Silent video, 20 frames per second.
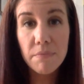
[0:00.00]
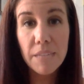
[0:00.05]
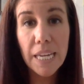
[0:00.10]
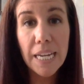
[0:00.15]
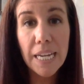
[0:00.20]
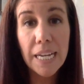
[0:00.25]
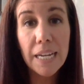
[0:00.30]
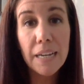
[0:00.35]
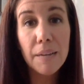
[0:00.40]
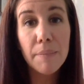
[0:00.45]

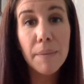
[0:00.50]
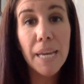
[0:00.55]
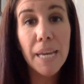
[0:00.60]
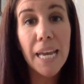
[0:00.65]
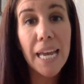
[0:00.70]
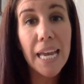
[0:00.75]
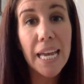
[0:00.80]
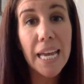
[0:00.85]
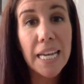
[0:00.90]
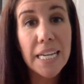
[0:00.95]
Um,
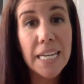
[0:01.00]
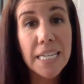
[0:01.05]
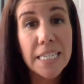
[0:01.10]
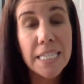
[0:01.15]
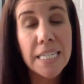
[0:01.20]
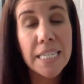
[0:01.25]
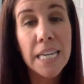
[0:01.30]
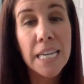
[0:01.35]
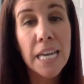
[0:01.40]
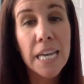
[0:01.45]

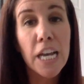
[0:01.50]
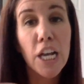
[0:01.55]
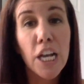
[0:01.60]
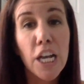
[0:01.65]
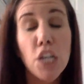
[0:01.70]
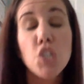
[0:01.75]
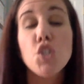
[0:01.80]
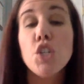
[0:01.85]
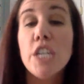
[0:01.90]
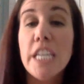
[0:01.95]
and
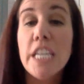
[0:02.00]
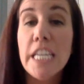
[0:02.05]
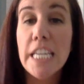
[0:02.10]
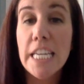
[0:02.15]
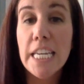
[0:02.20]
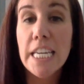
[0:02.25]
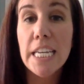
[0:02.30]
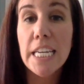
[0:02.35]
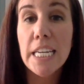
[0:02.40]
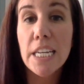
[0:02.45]
country
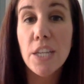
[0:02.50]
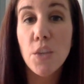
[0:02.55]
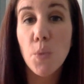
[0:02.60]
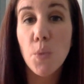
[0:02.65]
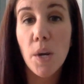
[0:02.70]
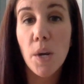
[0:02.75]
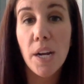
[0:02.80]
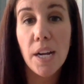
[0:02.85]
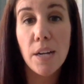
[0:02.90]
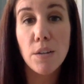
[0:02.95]
heat, the
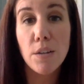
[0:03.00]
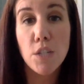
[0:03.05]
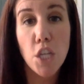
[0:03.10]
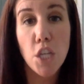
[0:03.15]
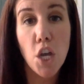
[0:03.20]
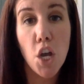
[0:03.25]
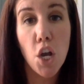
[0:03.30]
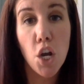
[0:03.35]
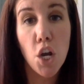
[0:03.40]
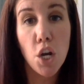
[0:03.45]
workouts
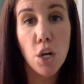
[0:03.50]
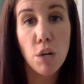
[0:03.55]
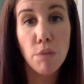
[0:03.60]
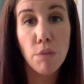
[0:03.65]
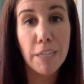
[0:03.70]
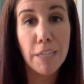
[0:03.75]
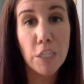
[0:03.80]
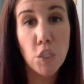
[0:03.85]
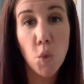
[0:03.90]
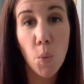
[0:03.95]
are
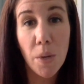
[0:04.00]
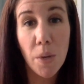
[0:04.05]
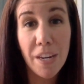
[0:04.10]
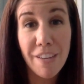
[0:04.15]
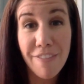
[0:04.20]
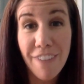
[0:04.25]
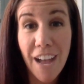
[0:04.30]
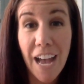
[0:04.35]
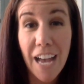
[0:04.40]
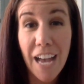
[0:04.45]
like
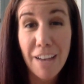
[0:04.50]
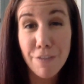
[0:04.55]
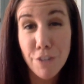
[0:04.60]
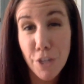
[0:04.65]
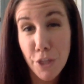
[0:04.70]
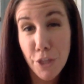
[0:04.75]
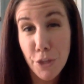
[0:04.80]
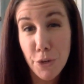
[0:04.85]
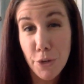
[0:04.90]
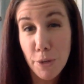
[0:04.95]
25
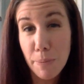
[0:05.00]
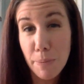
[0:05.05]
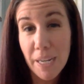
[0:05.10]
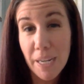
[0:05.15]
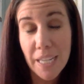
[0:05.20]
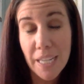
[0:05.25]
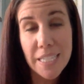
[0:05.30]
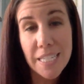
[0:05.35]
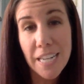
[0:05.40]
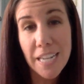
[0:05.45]
to 30
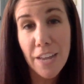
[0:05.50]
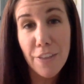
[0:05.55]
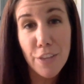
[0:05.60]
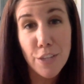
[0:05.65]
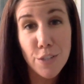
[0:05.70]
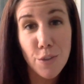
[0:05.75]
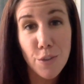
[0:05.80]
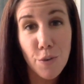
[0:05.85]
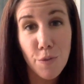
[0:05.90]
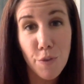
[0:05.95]
minutes.
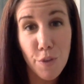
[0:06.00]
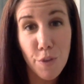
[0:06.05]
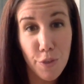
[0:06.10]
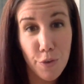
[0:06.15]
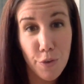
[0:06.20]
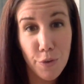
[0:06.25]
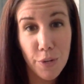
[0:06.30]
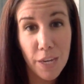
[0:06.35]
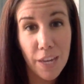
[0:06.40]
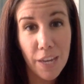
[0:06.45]
Nothing's over
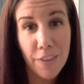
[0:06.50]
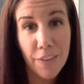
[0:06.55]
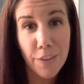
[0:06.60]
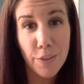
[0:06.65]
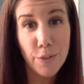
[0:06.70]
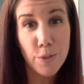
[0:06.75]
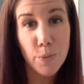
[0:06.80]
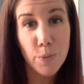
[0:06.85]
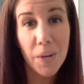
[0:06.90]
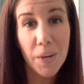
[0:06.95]
30. I think
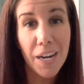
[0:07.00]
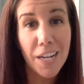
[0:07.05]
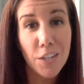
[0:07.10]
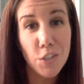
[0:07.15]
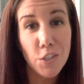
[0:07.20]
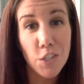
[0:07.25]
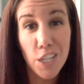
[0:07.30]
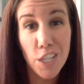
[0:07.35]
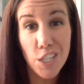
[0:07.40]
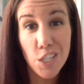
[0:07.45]
there's one
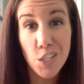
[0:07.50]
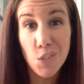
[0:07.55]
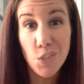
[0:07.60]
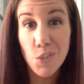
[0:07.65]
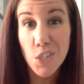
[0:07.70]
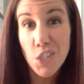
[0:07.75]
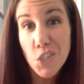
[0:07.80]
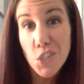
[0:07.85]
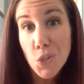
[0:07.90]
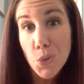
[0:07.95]
actually that's
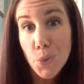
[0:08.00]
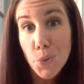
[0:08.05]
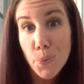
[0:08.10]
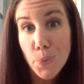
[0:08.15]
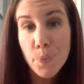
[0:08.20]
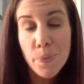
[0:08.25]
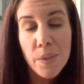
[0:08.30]
32.